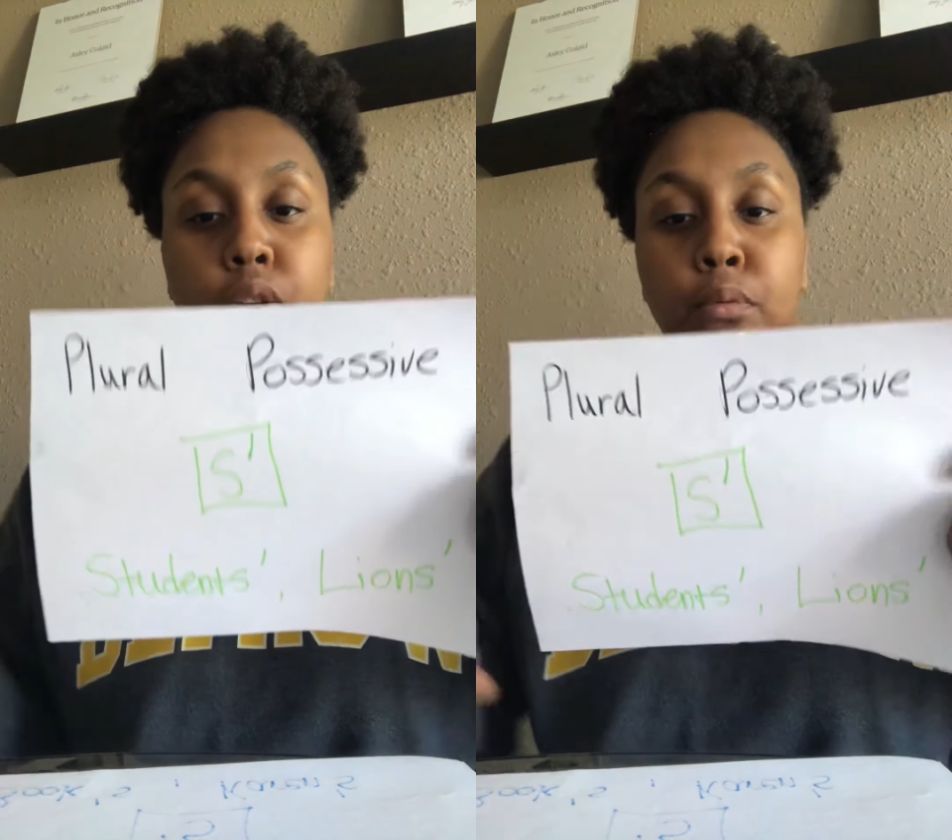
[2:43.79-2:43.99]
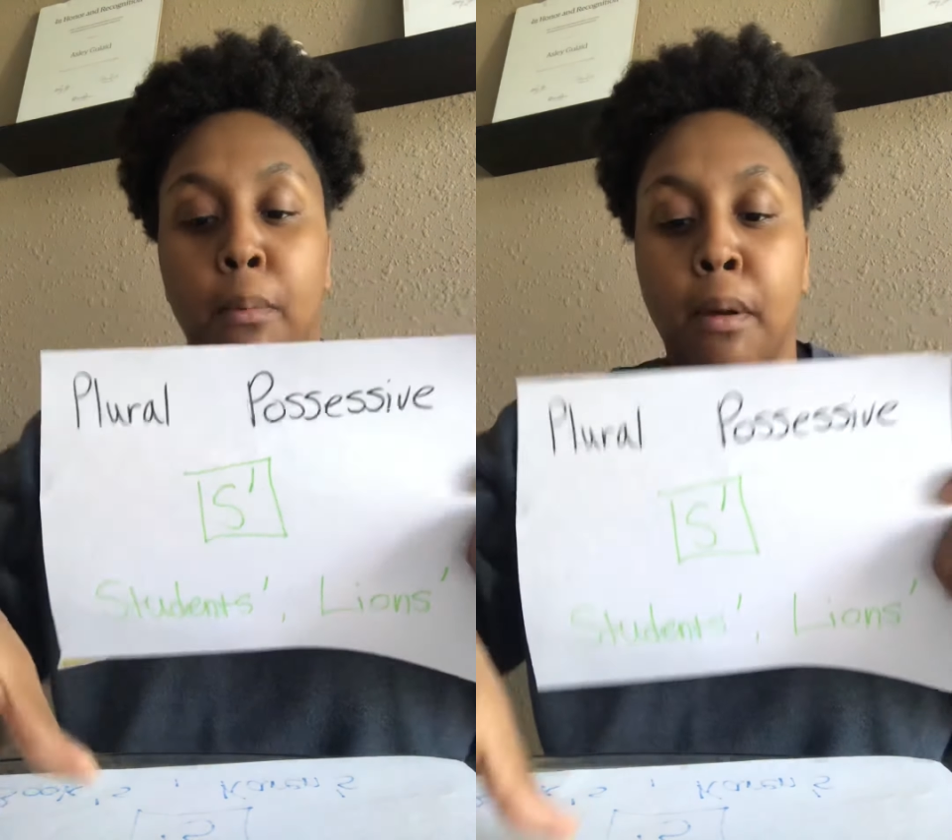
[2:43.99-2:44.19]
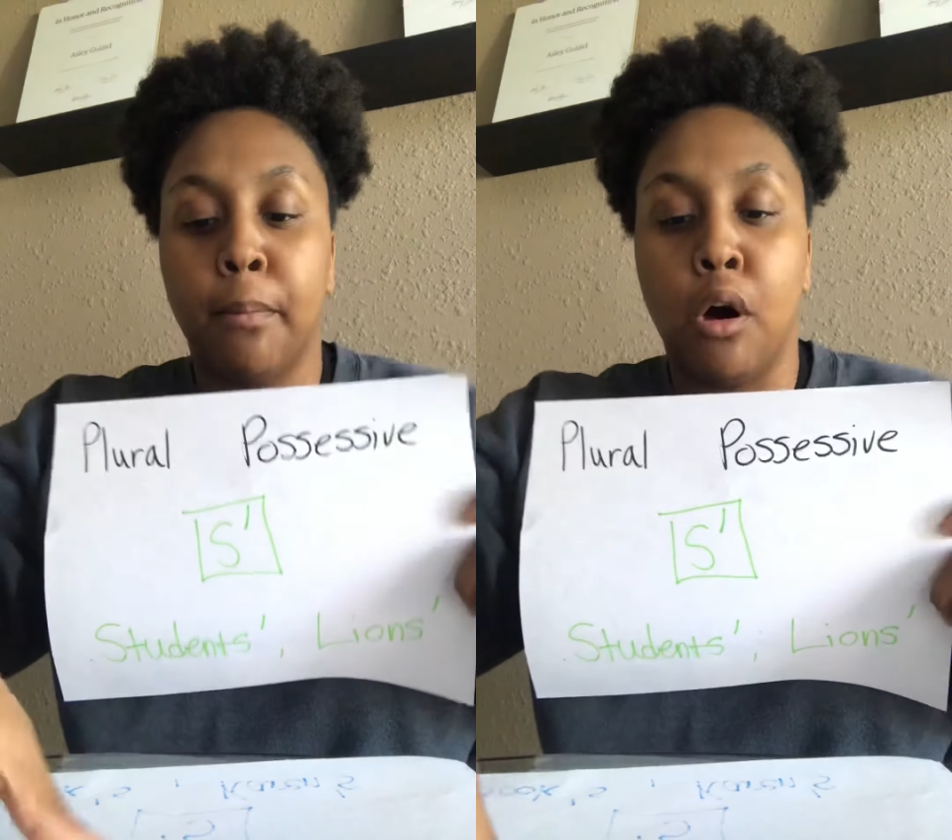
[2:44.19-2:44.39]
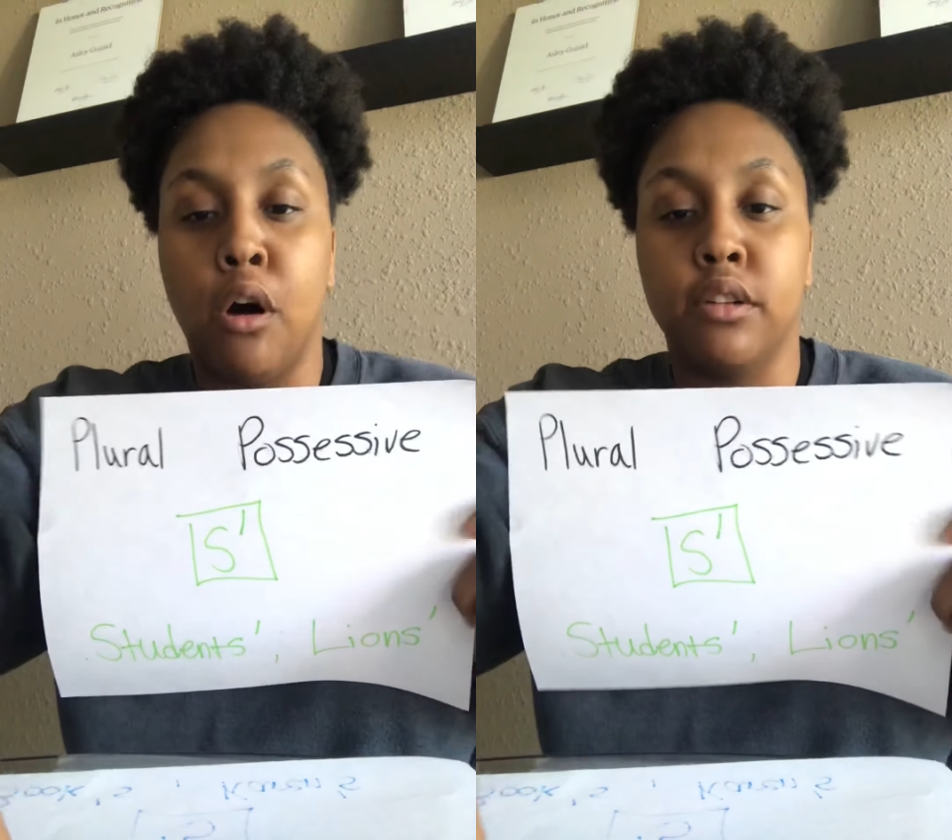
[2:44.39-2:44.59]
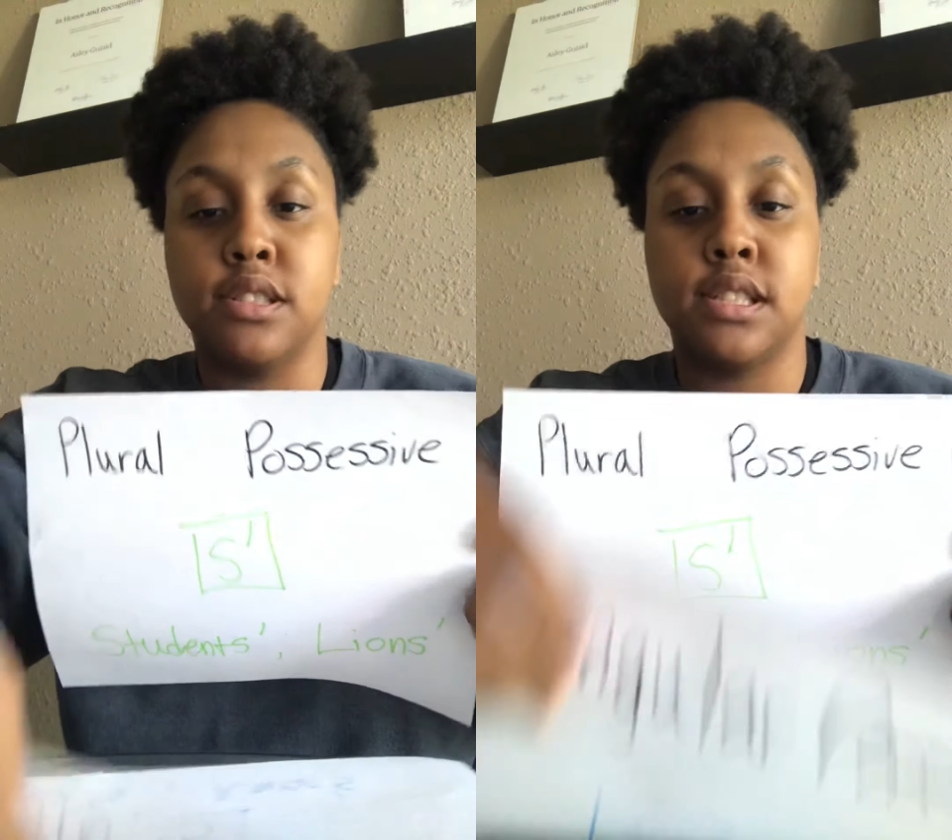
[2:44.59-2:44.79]
Remember,
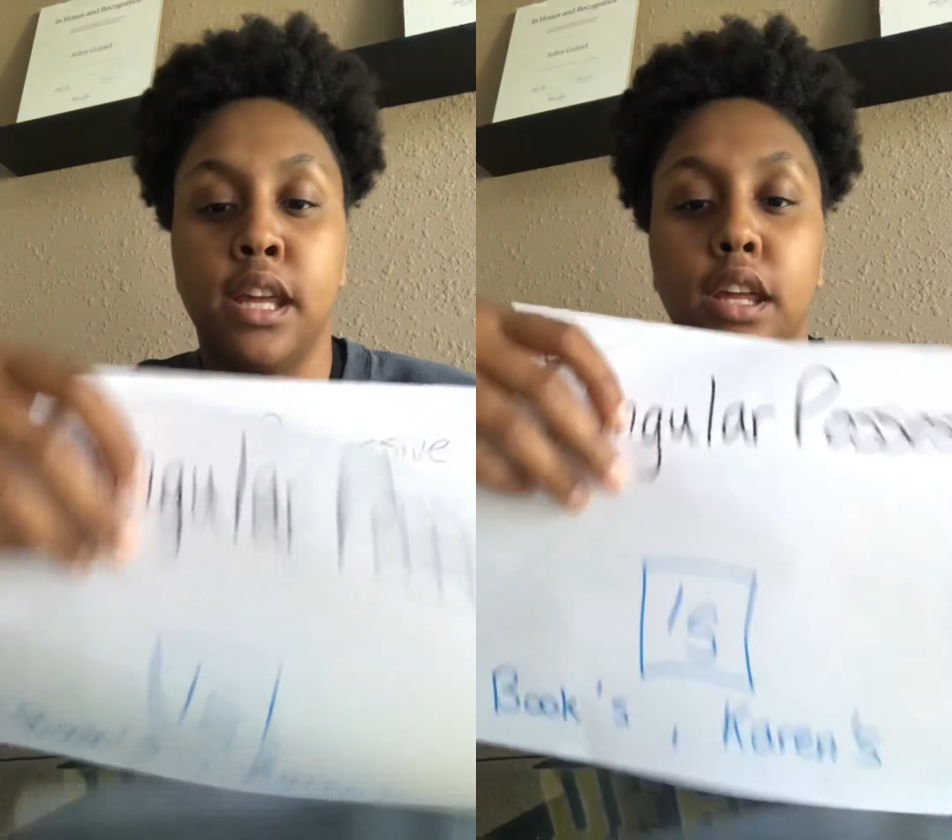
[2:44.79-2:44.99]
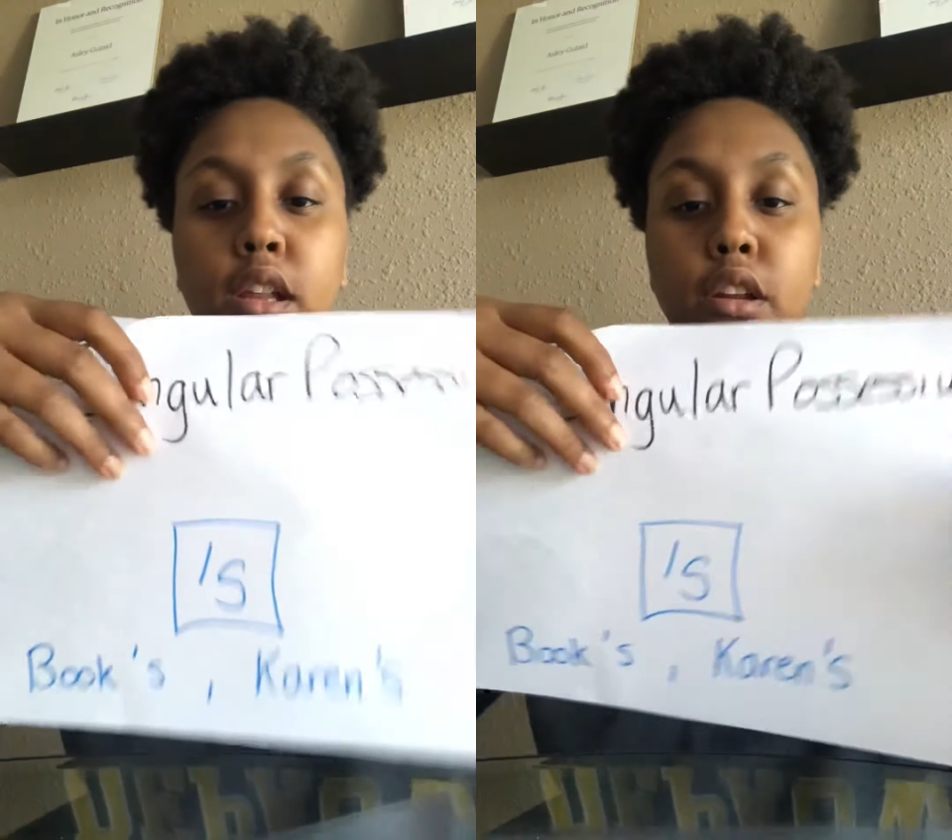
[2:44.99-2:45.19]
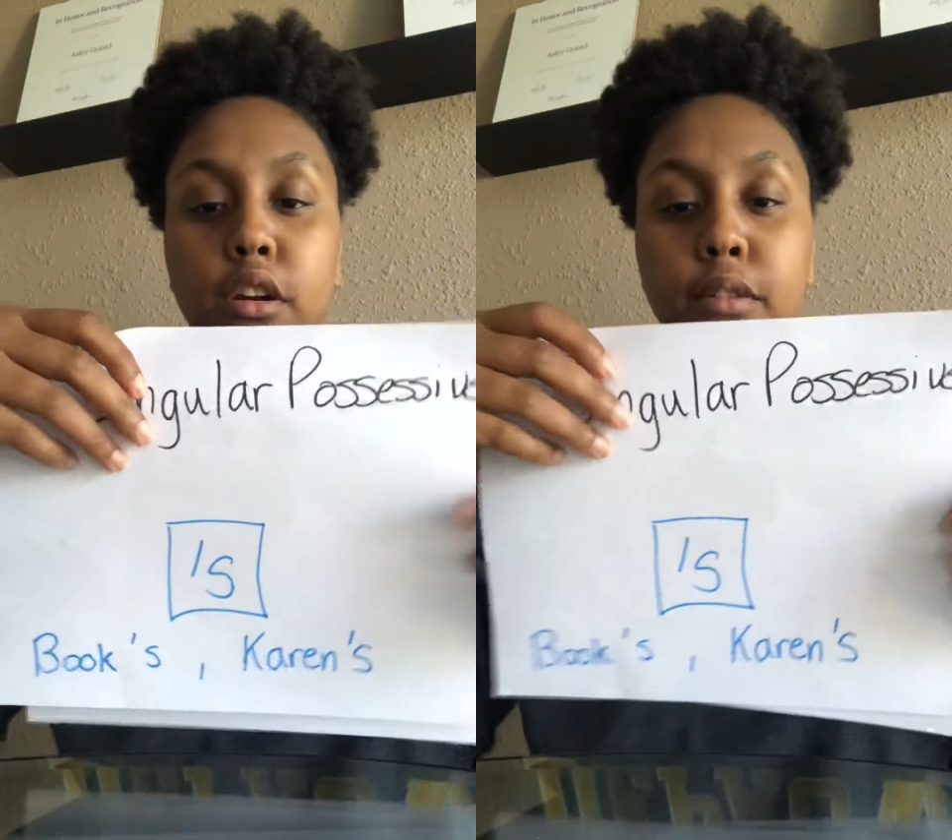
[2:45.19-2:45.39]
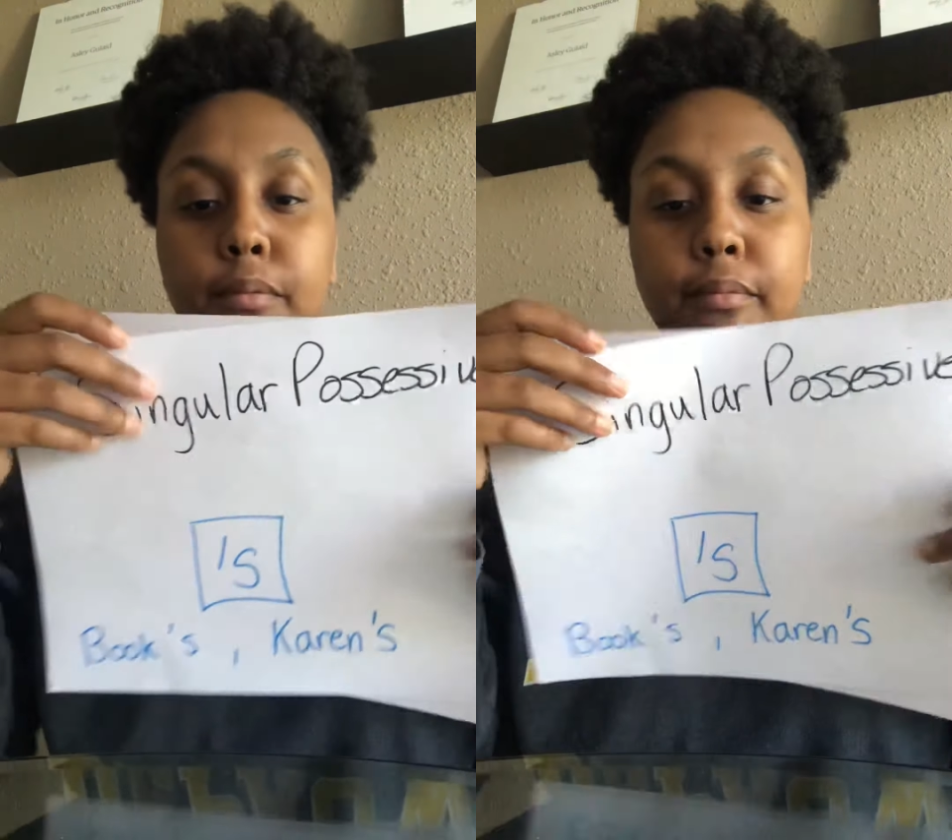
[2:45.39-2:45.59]
on singular,